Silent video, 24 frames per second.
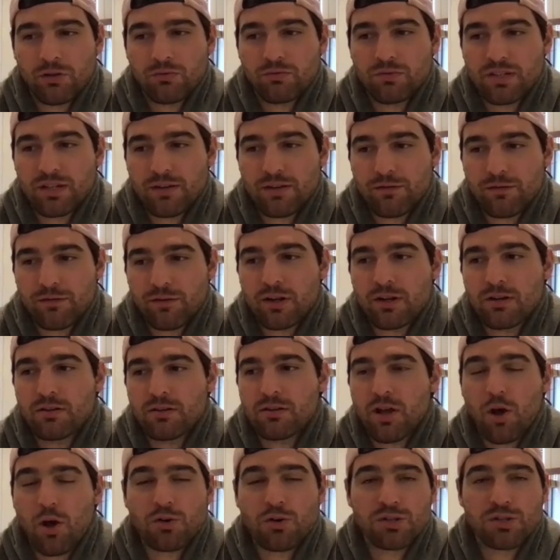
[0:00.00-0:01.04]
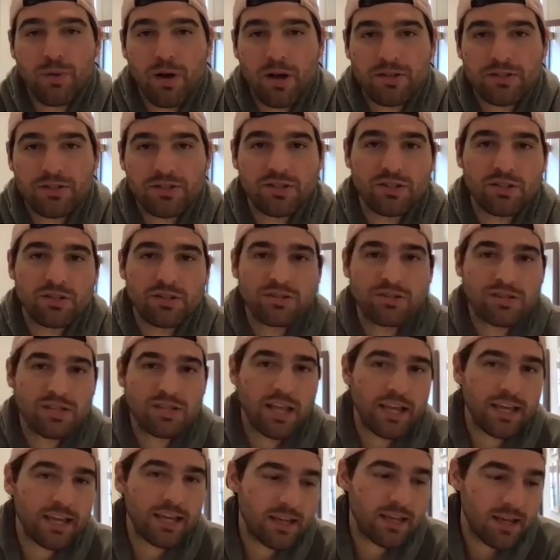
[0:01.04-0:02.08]
Different co-sponsors
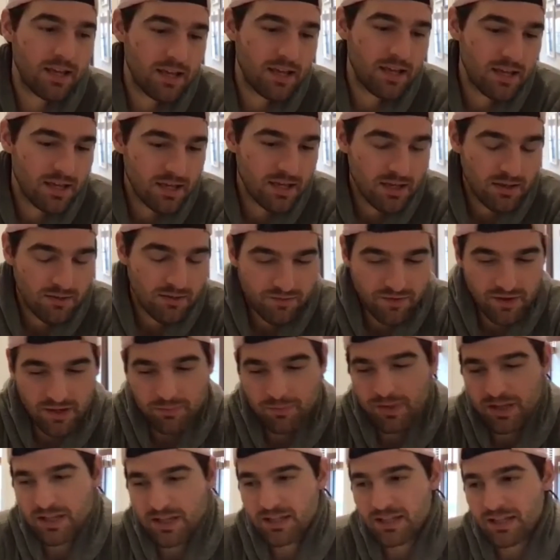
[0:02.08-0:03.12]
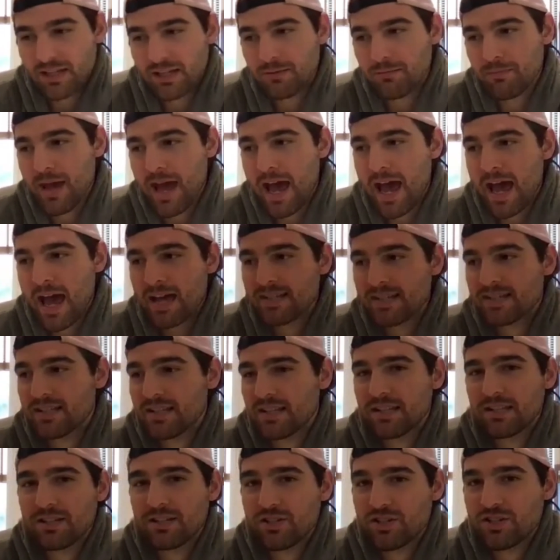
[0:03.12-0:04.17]
like Figment and Mask
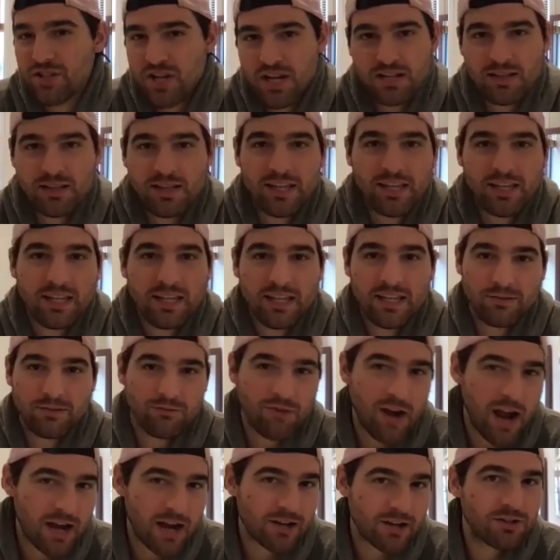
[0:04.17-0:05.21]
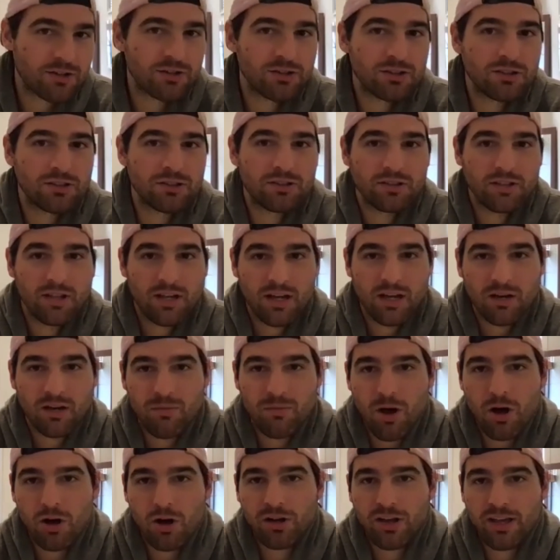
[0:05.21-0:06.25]
and Chainlink and Radical
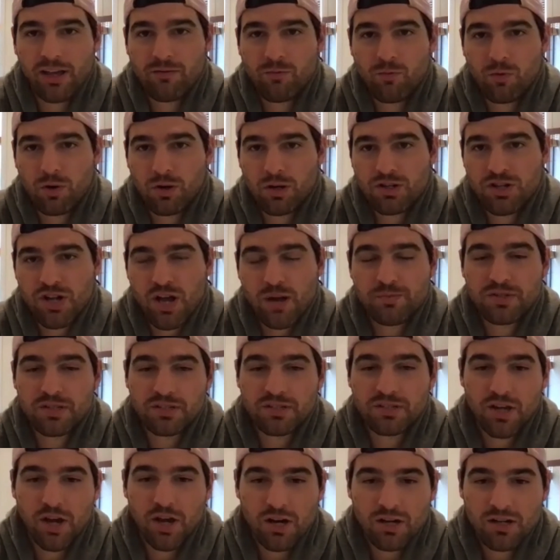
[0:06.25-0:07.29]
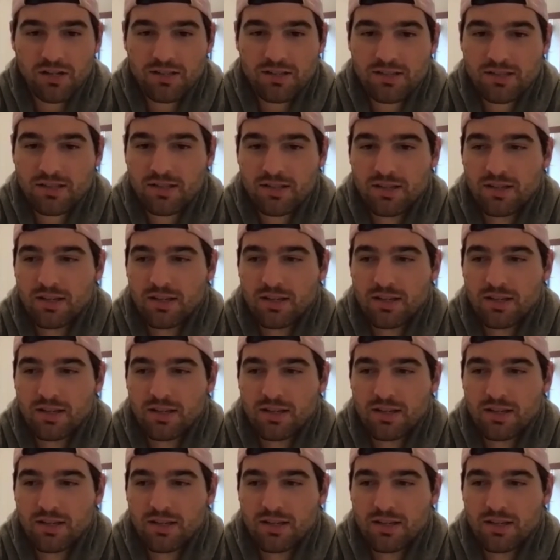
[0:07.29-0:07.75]
all gave workshops and talks.